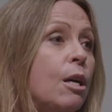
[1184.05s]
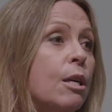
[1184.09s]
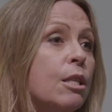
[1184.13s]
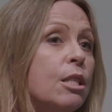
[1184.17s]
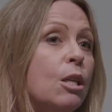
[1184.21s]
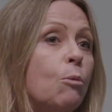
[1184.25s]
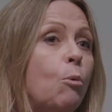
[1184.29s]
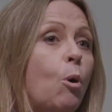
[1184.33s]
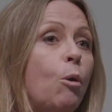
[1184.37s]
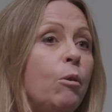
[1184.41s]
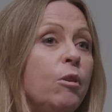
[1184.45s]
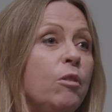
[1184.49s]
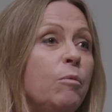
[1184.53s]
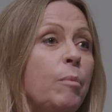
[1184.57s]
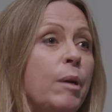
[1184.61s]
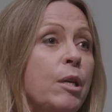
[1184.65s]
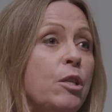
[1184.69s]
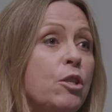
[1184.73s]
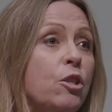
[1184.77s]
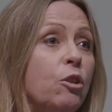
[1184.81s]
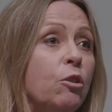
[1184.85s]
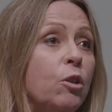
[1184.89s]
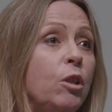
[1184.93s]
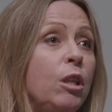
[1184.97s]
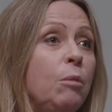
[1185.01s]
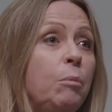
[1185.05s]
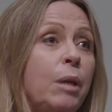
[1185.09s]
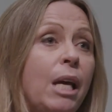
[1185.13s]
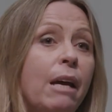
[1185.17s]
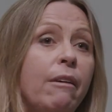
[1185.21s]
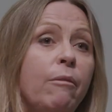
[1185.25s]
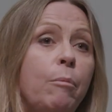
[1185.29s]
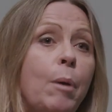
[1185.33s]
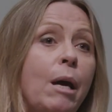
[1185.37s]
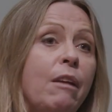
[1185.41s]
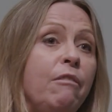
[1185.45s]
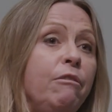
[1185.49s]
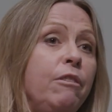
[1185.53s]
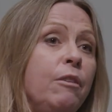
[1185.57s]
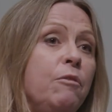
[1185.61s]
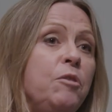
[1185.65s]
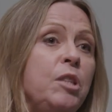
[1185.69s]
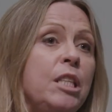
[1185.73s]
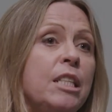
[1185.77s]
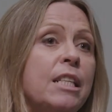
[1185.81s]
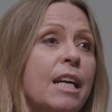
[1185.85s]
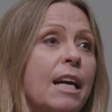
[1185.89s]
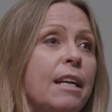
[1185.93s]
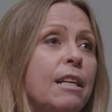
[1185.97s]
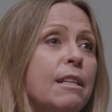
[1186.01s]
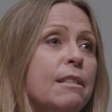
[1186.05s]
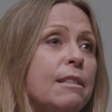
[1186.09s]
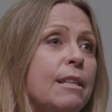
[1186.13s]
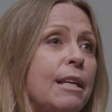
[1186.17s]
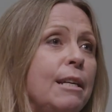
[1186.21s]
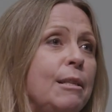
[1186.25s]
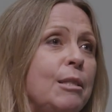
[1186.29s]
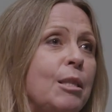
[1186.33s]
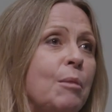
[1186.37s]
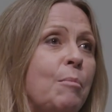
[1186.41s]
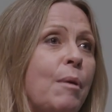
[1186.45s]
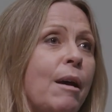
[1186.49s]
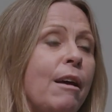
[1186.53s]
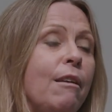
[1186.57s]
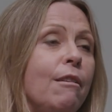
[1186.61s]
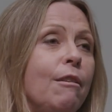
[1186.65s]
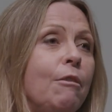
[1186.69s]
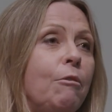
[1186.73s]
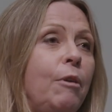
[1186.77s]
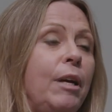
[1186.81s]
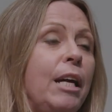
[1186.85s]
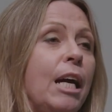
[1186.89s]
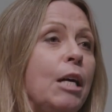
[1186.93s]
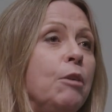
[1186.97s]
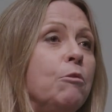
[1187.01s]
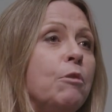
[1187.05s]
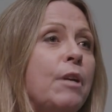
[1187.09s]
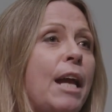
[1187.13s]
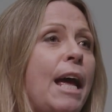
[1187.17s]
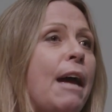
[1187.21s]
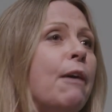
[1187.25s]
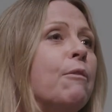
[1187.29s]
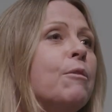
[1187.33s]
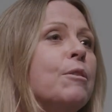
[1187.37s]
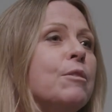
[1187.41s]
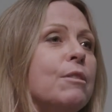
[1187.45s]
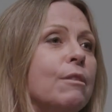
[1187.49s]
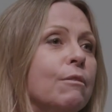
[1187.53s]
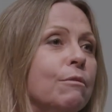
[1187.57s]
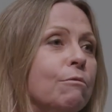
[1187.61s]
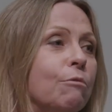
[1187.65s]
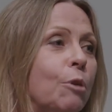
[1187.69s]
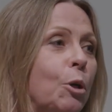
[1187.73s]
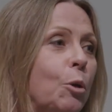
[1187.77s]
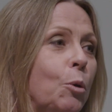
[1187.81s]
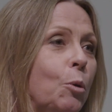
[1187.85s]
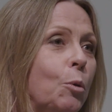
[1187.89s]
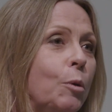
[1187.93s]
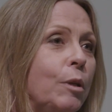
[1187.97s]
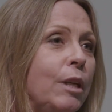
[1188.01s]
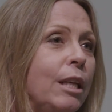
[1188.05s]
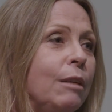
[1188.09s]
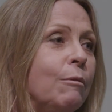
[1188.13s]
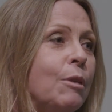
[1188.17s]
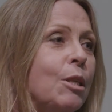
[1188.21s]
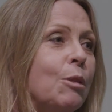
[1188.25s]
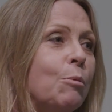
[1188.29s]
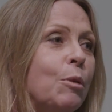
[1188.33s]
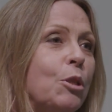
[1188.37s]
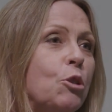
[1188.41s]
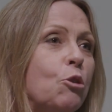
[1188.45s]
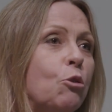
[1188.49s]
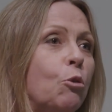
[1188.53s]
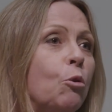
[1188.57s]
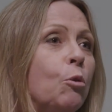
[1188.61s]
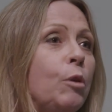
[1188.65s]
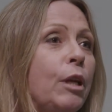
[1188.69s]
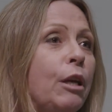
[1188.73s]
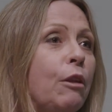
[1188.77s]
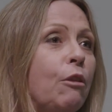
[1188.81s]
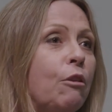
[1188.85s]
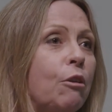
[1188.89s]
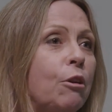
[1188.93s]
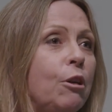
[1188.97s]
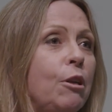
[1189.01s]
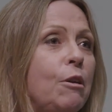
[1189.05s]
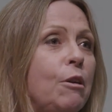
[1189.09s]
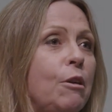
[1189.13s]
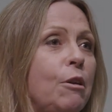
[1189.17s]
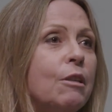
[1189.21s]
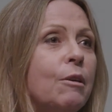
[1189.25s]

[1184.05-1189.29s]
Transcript: So what we've been doing, we have about 50 data sets, about 300 hours of recording, which we're trawling through.